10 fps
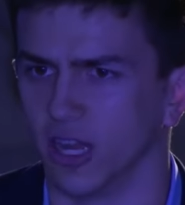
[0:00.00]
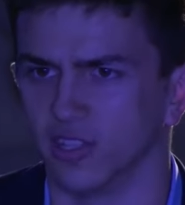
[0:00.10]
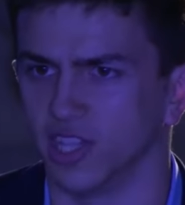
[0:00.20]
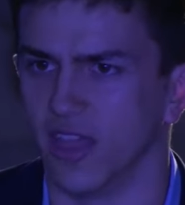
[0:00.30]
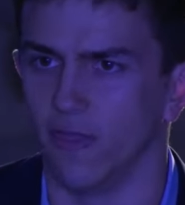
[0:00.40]

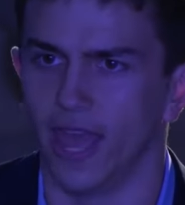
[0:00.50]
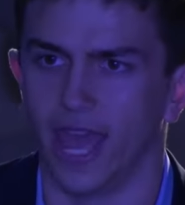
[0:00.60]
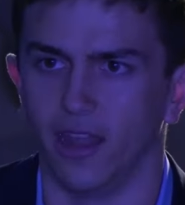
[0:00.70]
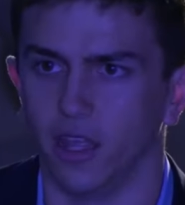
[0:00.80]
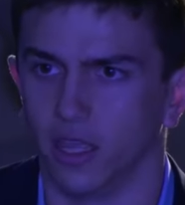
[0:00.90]
has said
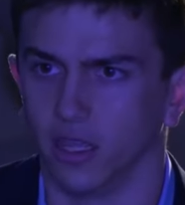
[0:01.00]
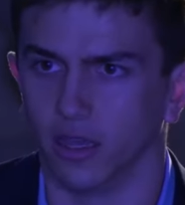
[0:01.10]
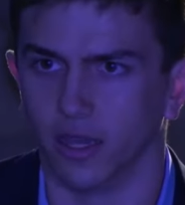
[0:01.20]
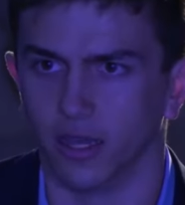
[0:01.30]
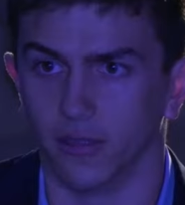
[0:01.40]
that
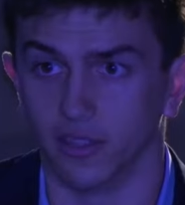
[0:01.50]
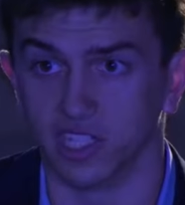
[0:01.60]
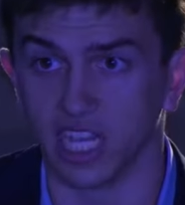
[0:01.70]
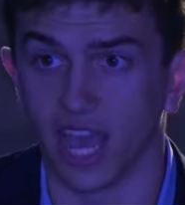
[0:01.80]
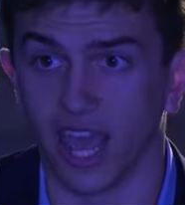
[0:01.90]
uh, the
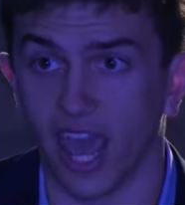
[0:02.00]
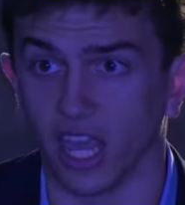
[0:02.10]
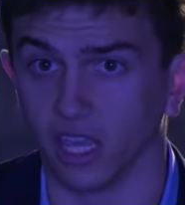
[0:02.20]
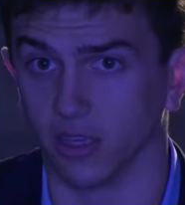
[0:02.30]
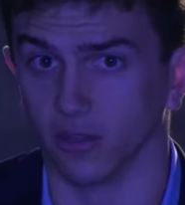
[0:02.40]

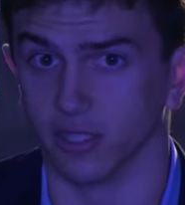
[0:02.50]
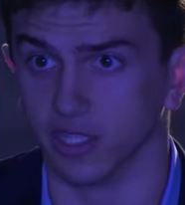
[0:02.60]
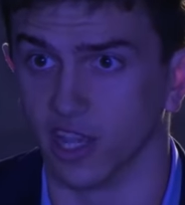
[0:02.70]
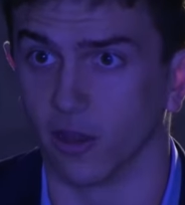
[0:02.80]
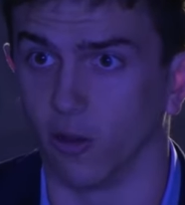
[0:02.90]
CIA killed
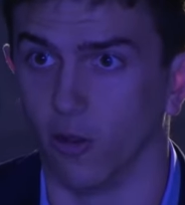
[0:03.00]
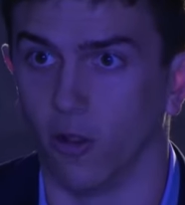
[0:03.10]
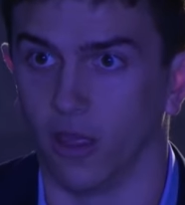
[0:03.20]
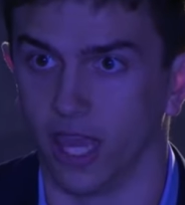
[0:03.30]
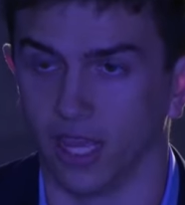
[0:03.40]
his
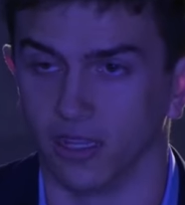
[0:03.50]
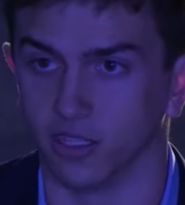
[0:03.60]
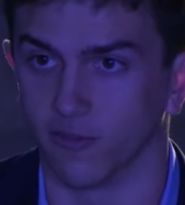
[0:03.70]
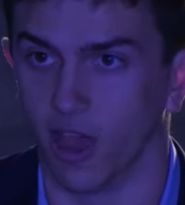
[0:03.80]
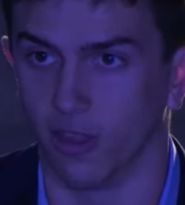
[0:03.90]
uncle and
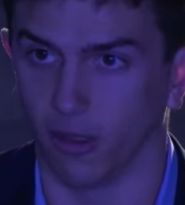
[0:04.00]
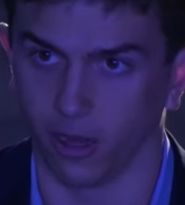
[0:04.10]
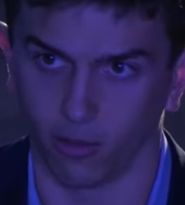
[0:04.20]
his father.